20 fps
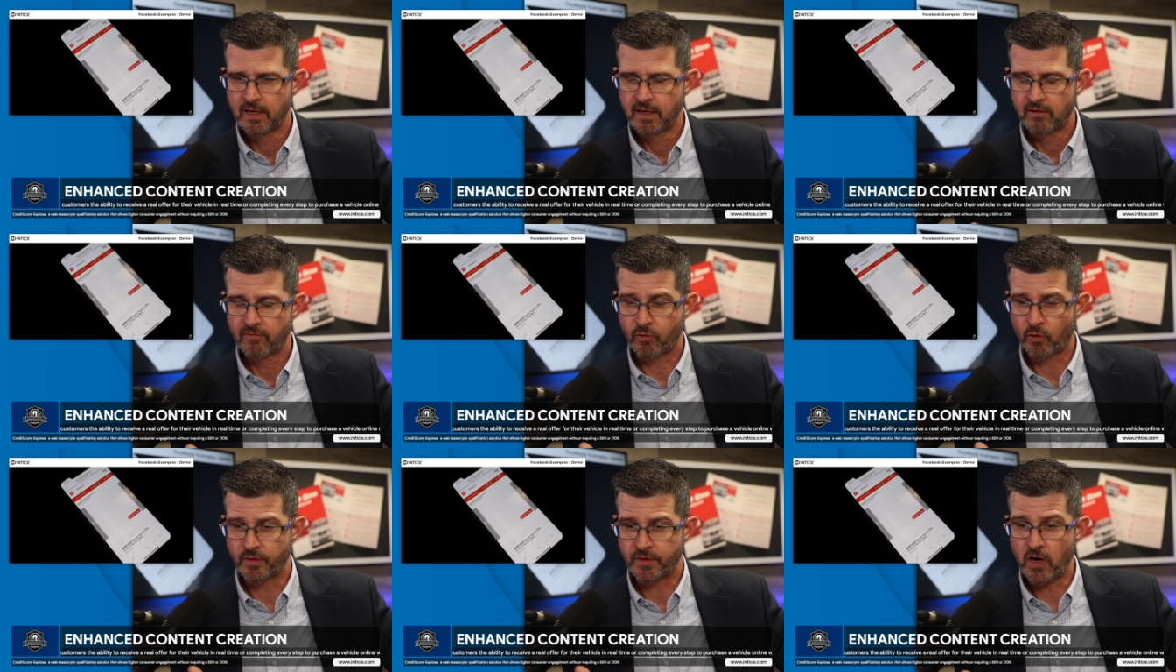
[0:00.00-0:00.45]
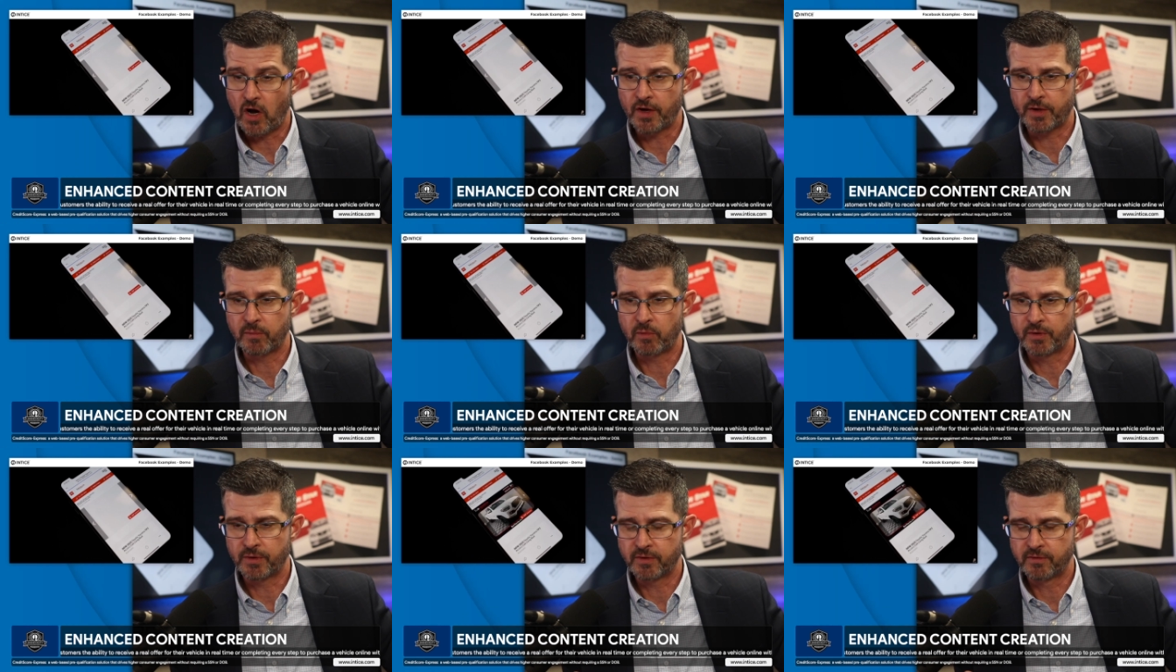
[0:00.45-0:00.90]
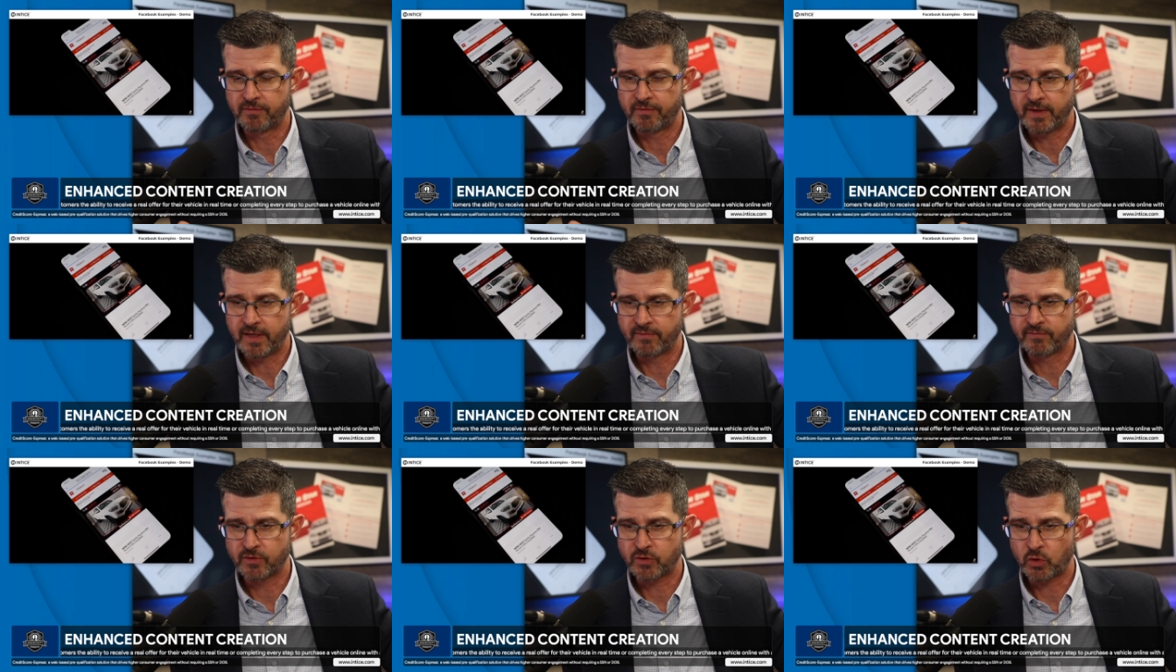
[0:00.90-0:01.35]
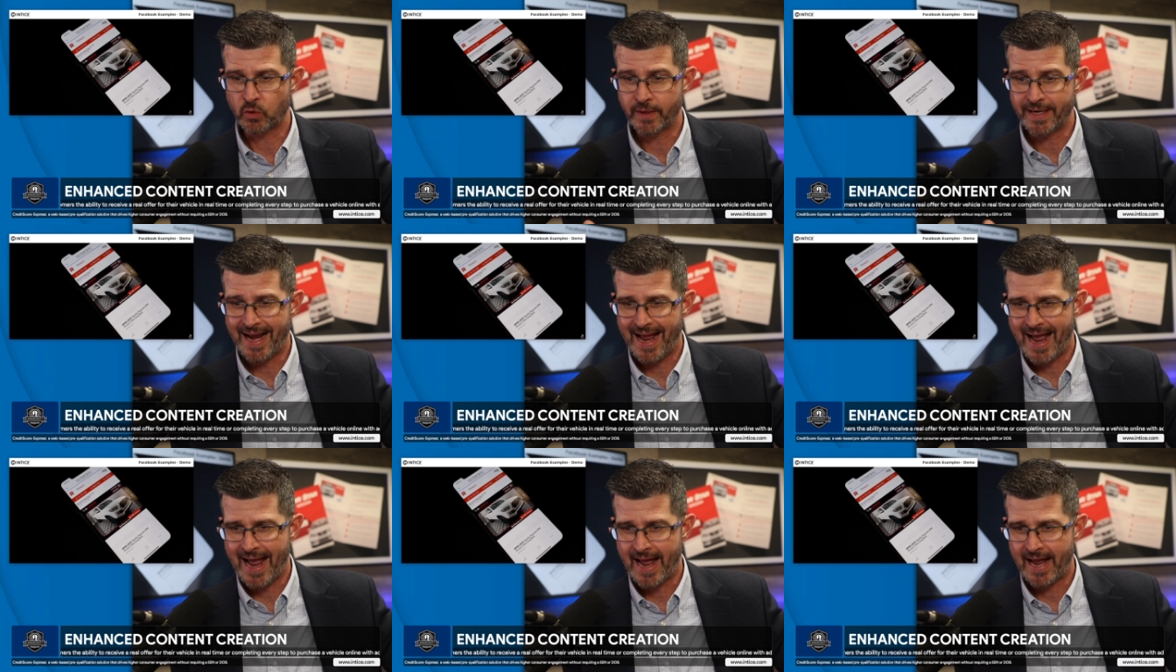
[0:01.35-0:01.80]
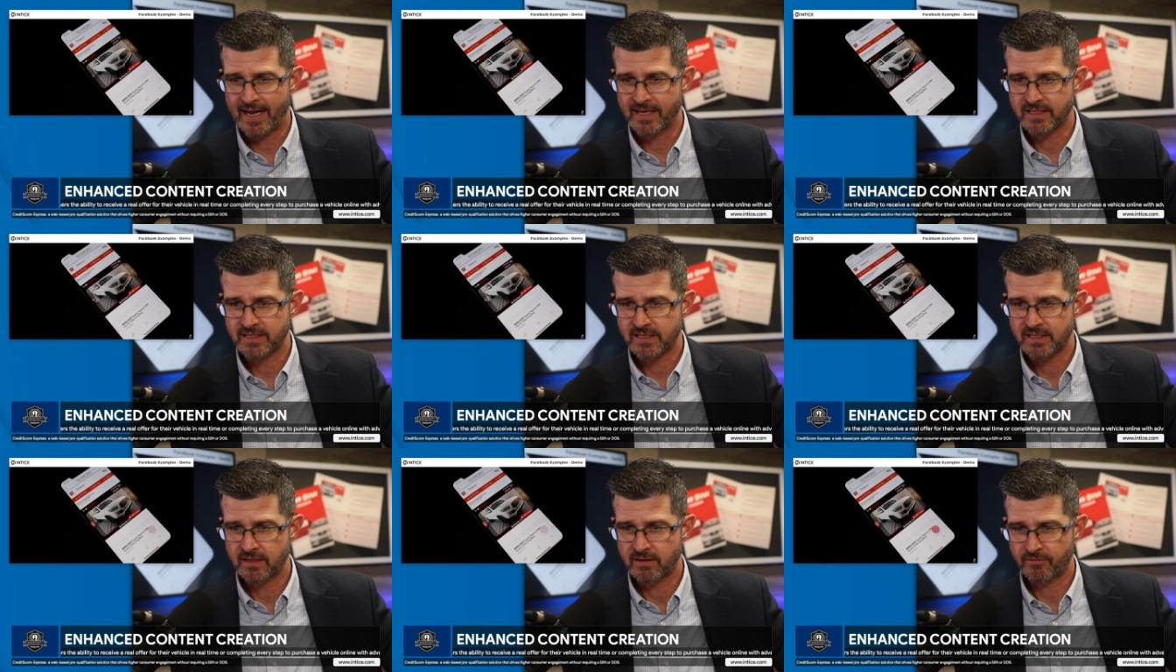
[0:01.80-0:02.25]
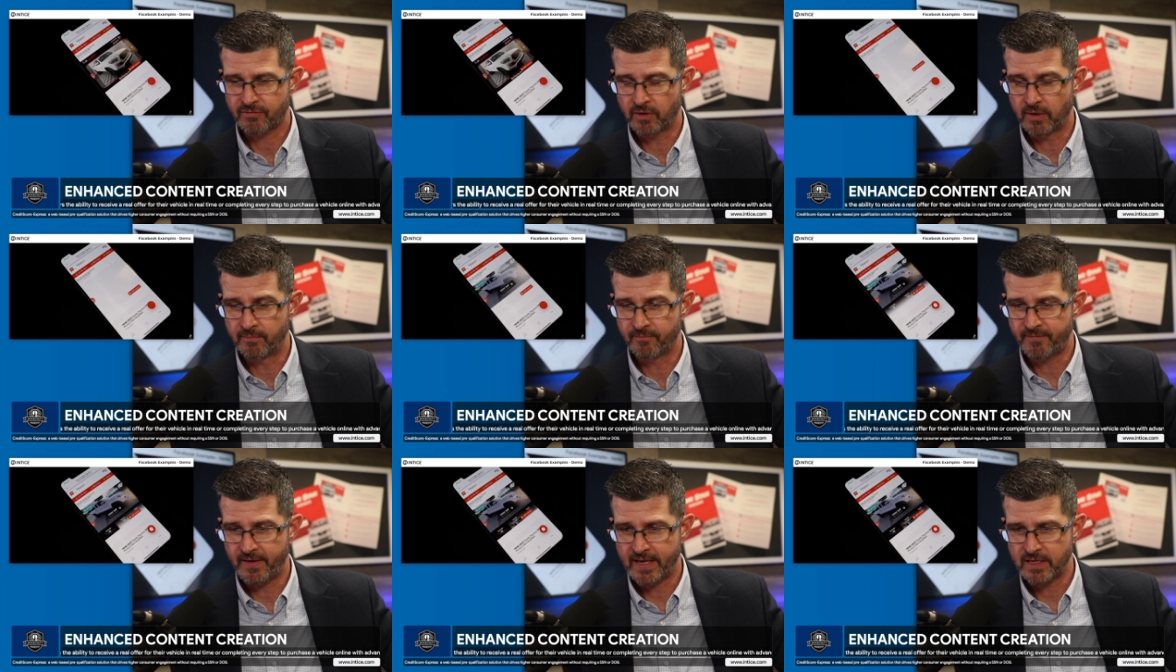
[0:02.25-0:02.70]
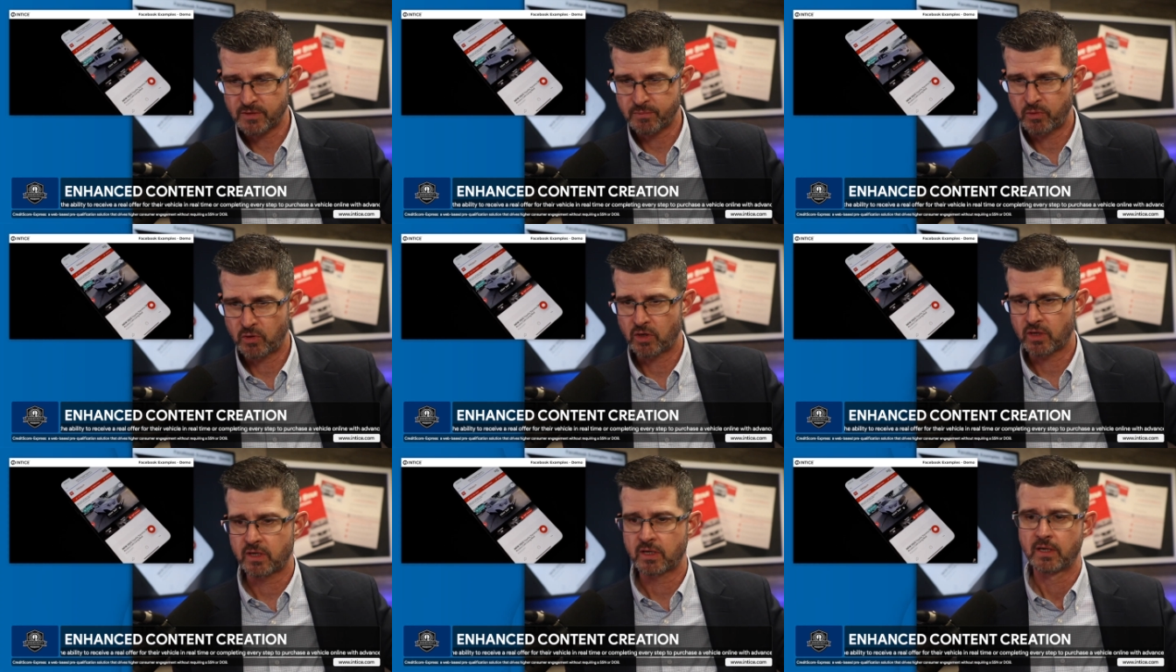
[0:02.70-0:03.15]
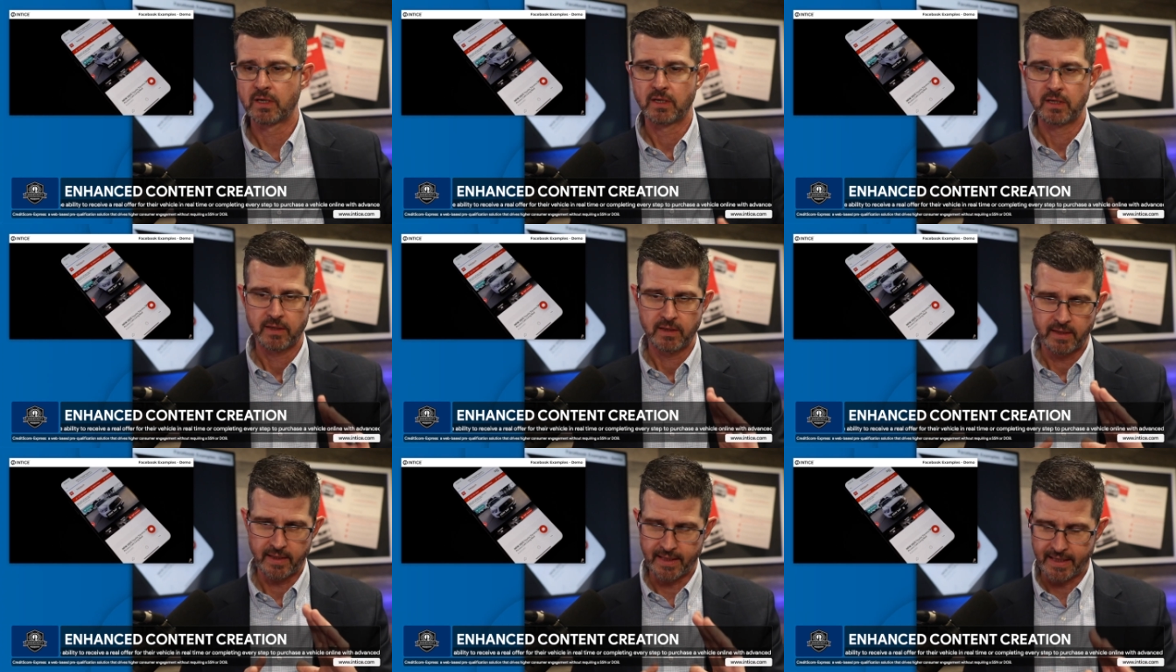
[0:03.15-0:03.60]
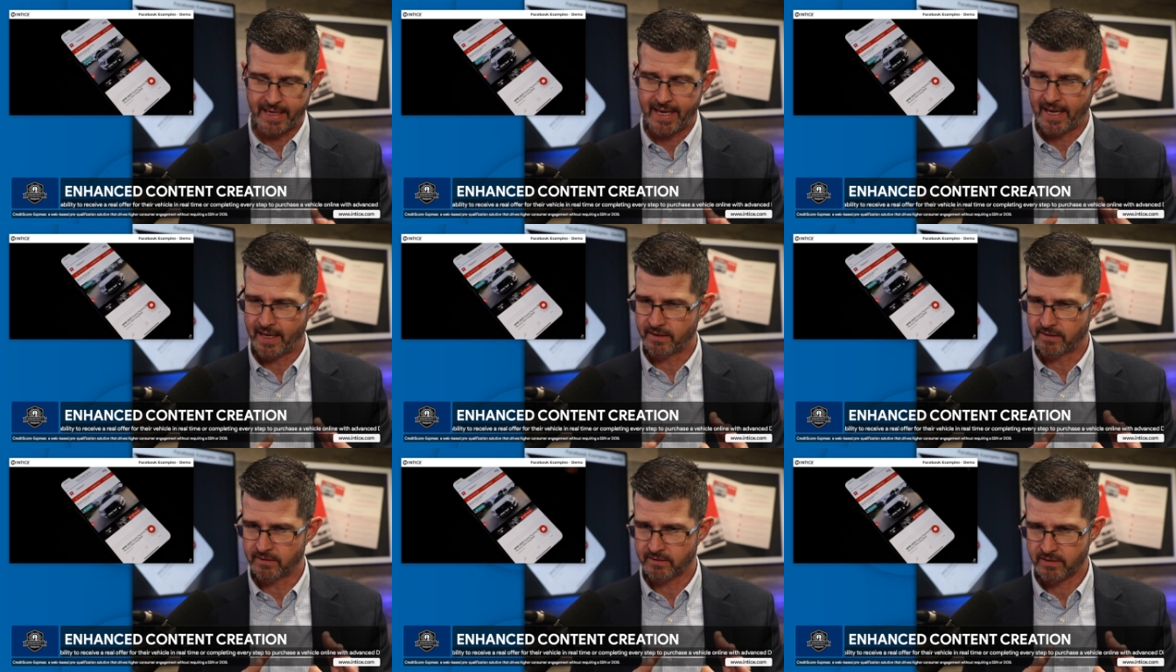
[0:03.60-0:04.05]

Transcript: for the automotive inventory ads from Facebook. And again,